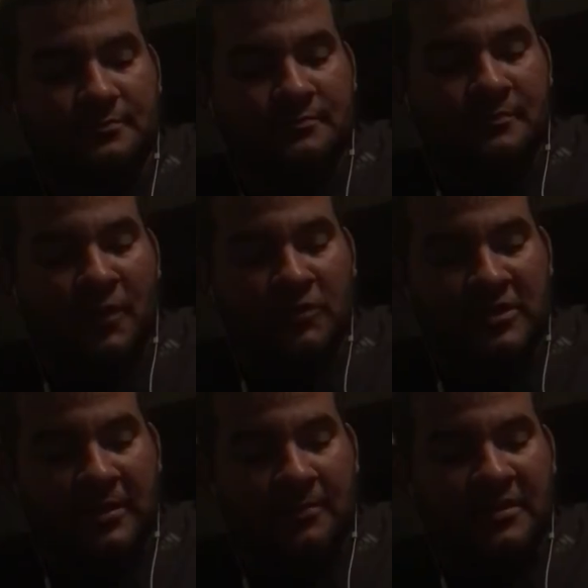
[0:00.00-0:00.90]
Most
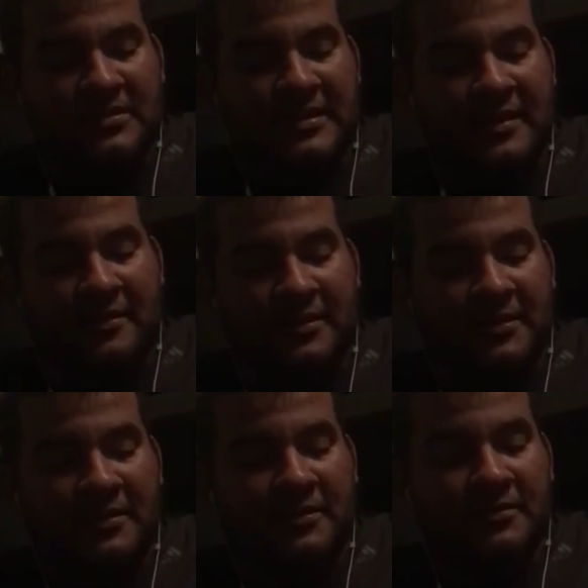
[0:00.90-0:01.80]
companies out
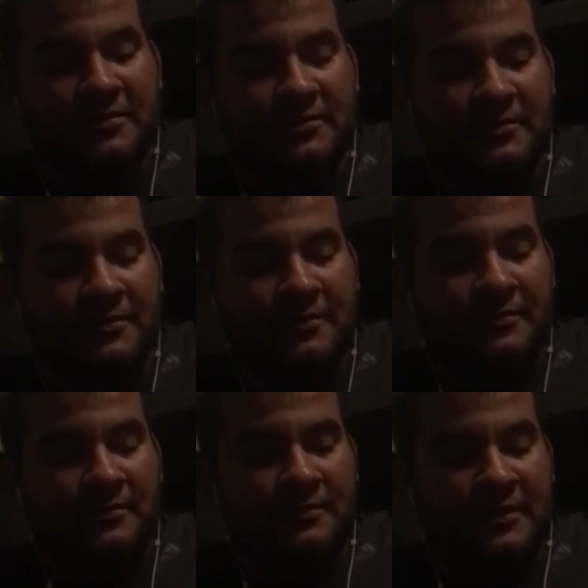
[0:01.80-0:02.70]
here
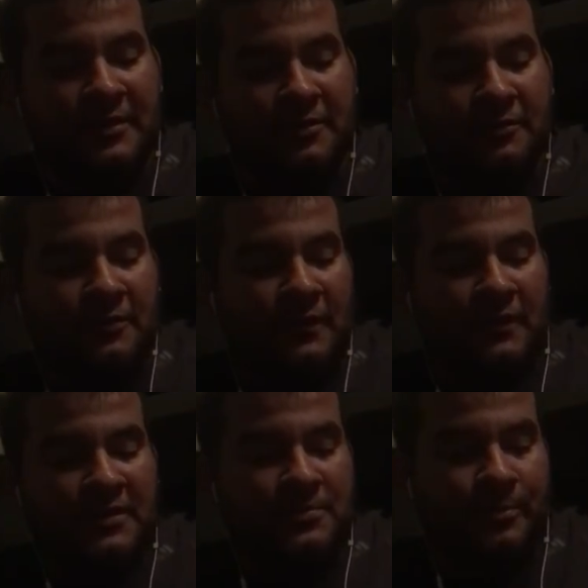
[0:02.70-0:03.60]
that do the
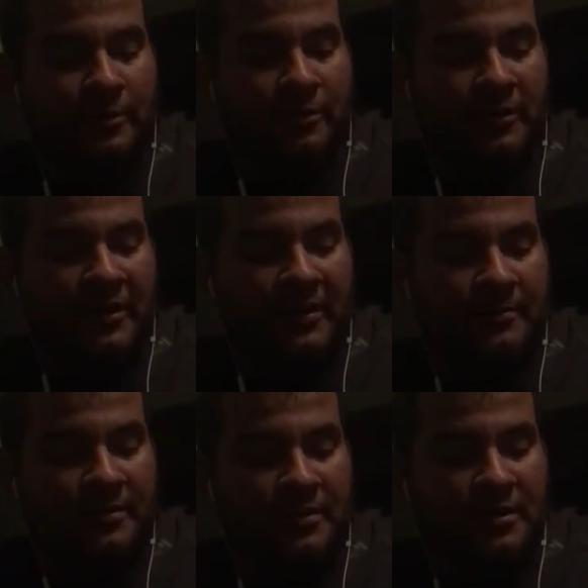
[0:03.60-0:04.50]
lease program,